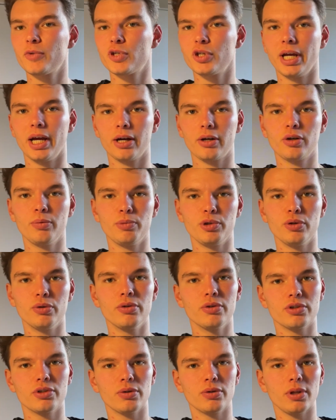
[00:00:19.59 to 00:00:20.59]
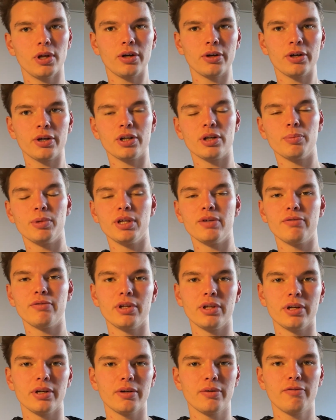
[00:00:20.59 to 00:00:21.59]
So yeah, computer is no longer going to be for
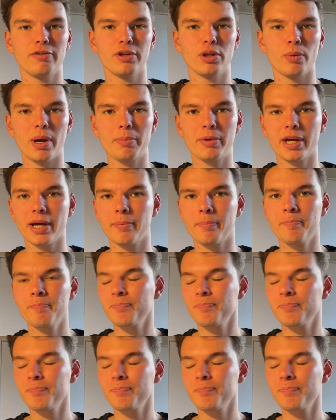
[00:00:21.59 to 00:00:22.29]
the webcam.